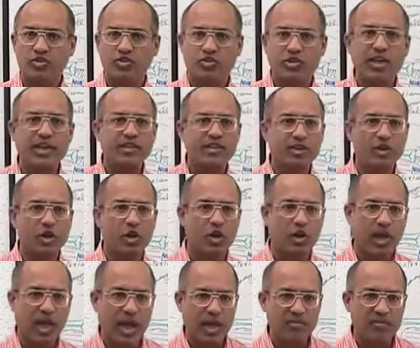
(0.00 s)
stretched
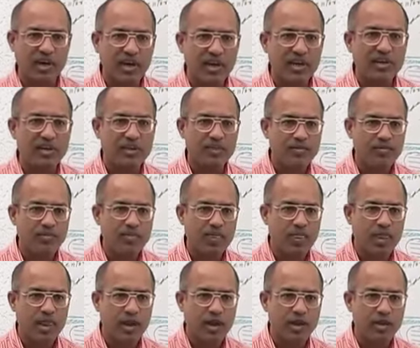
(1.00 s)
or hammered,
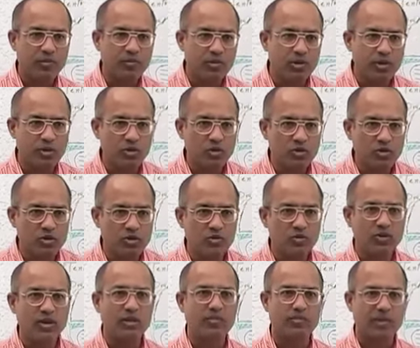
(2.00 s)
it produces
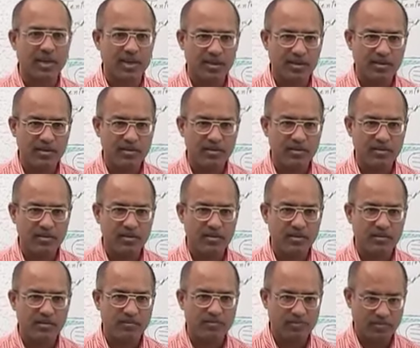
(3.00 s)
severe pain.
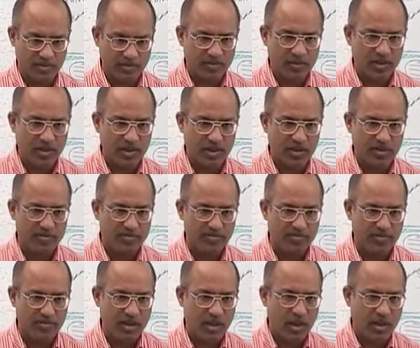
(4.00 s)
Is that right?
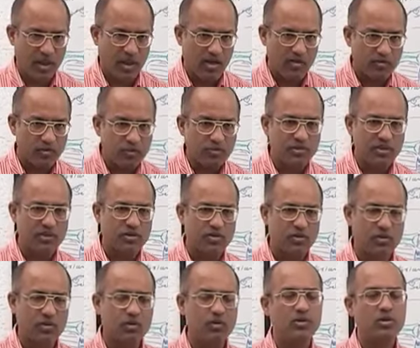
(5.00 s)
And we must
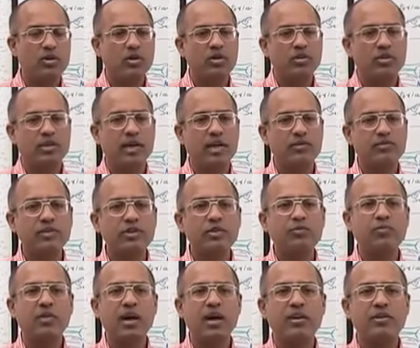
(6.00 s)
know that
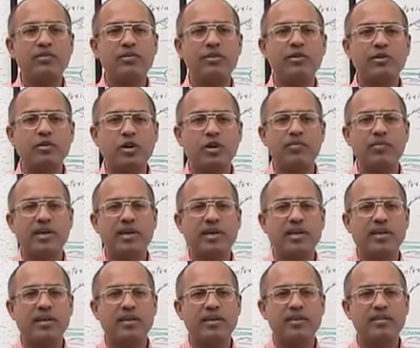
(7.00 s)
which part of the dura
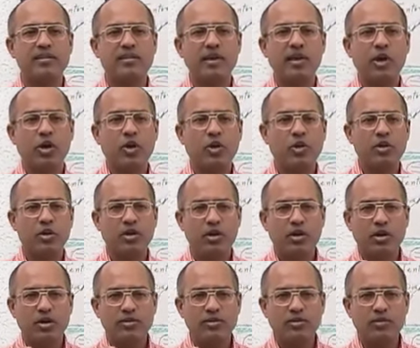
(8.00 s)
mater is
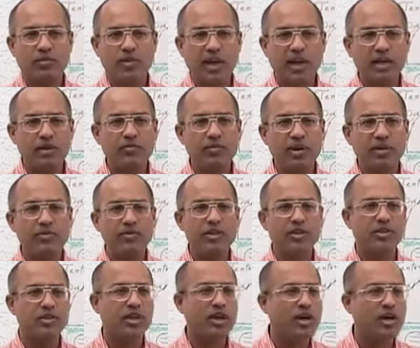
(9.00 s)
supplied by which